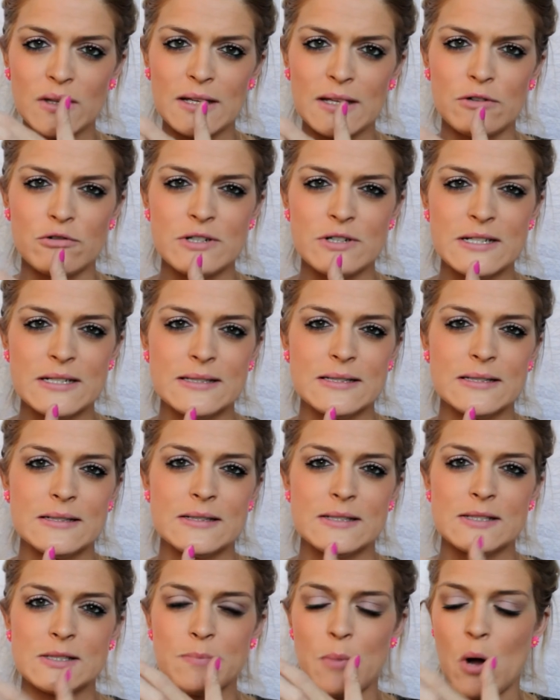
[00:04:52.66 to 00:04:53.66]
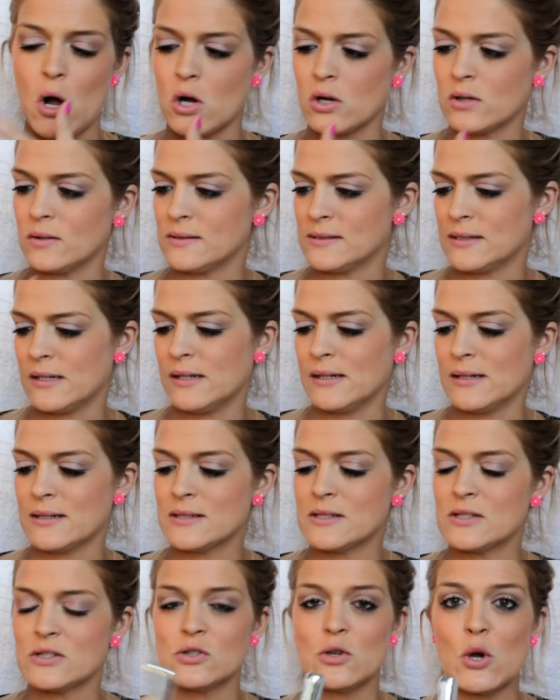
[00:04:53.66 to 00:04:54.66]
iridescent sparkles in it.
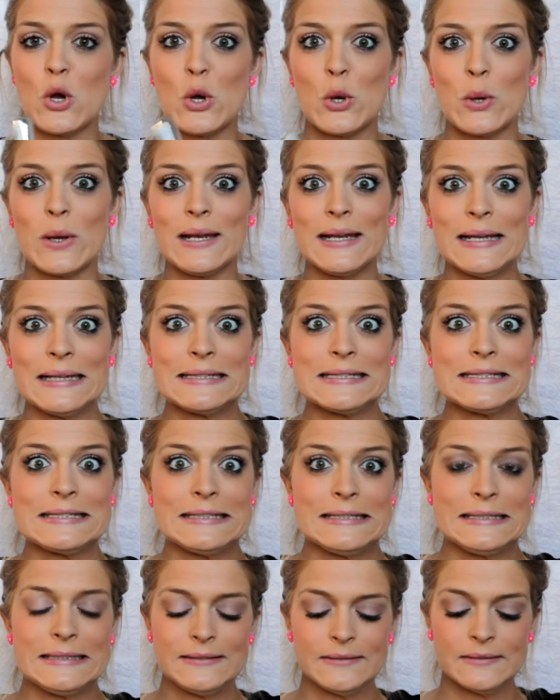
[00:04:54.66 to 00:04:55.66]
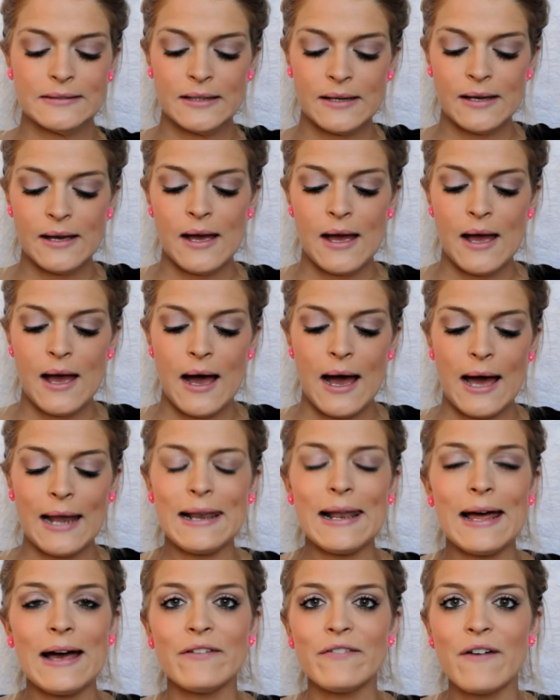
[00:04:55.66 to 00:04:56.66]
So let's see. I
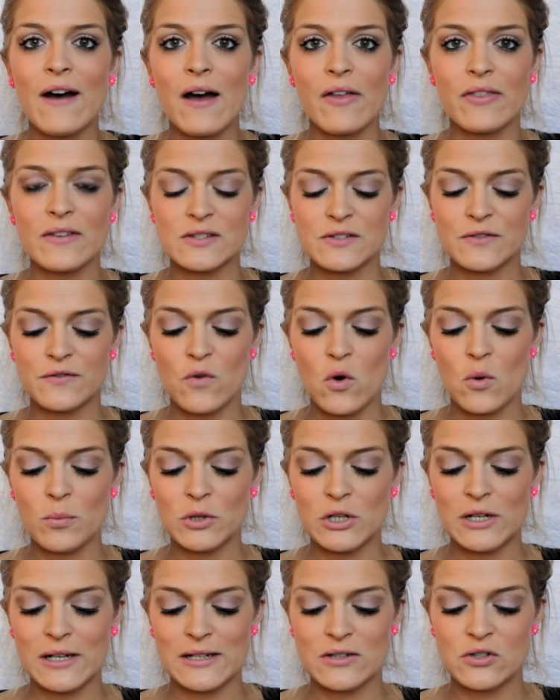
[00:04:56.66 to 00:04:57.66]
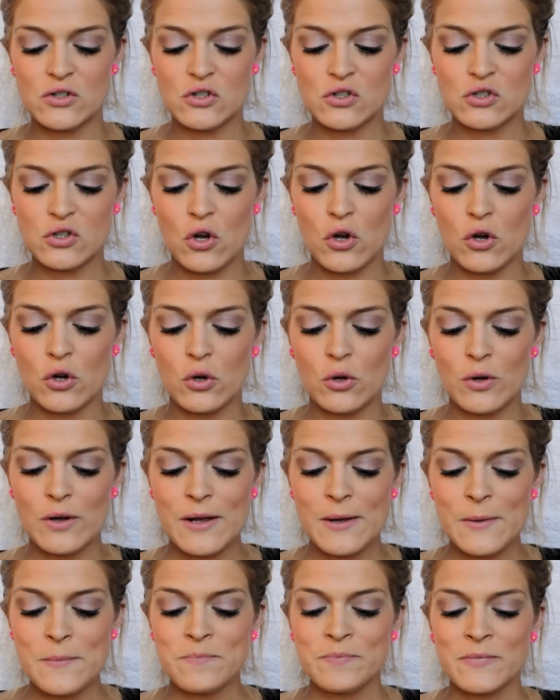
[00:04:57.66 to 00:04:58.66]
love how this formula is so,
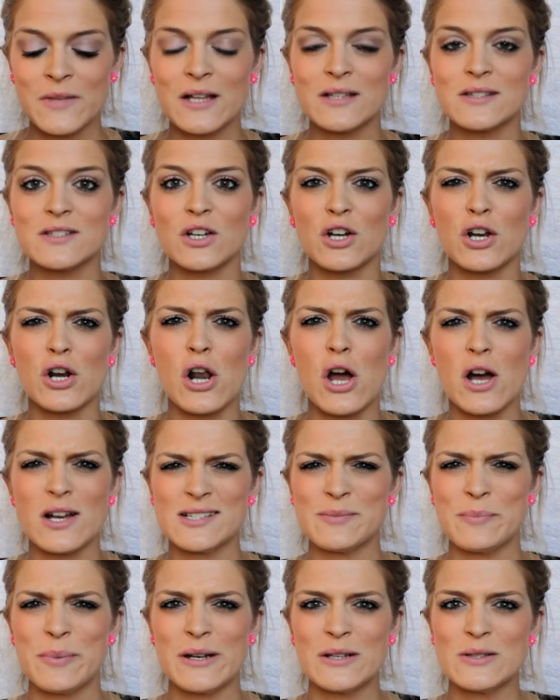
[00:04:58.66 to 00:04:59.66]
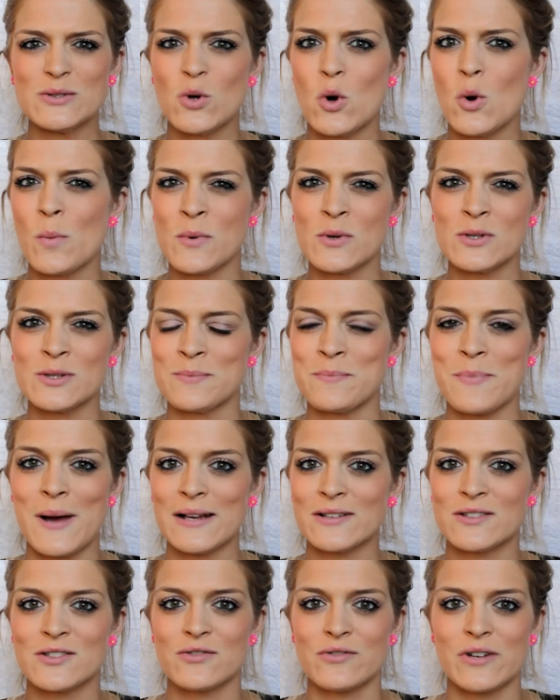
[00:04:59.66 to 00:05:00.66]
it's a gloss, but it's almost
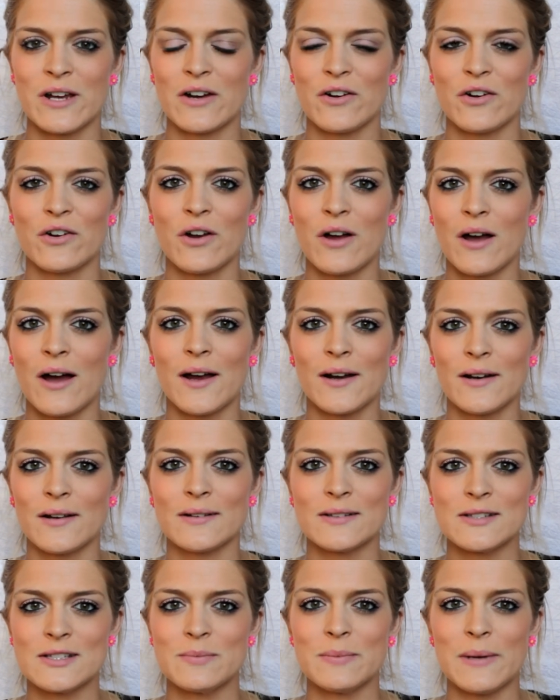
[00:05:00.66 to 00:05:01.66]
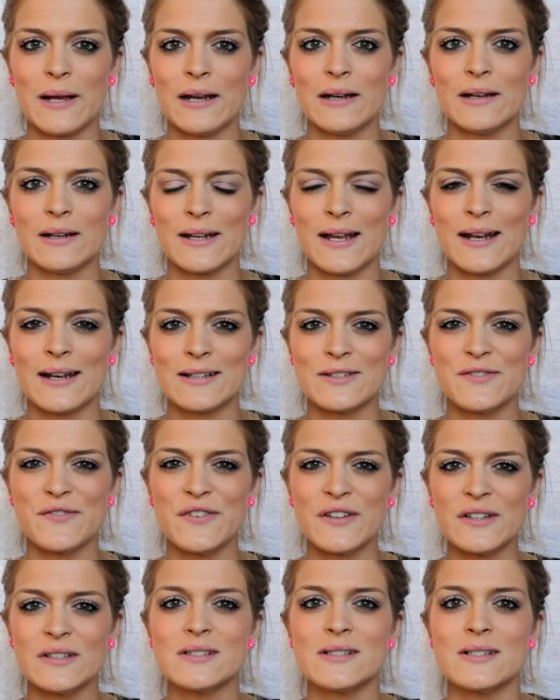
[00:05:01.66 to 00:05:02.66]
buttery. I don't know how to explain it. And it
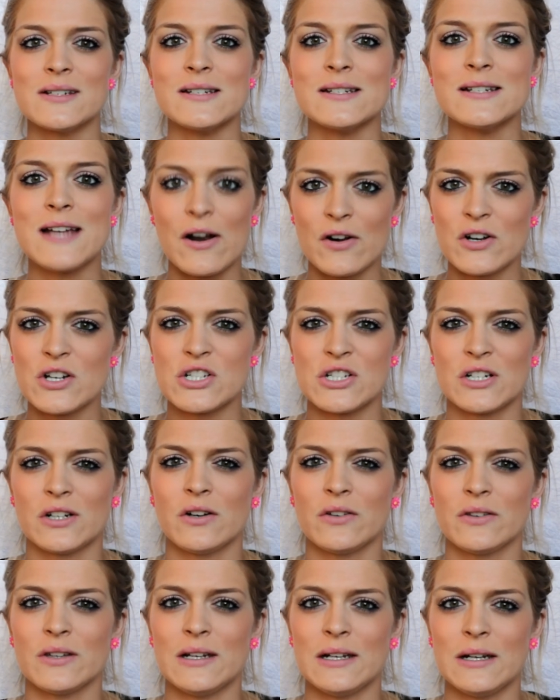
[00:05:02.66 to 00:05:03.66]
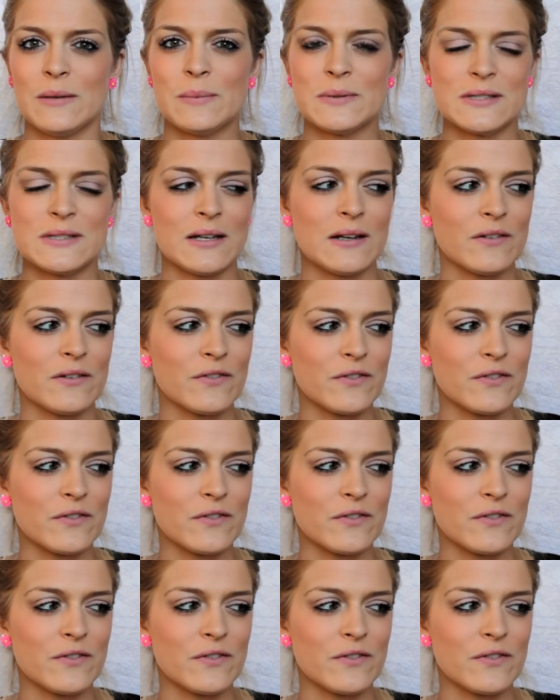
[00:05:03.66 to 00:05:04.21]
feels nourishing on the lips, and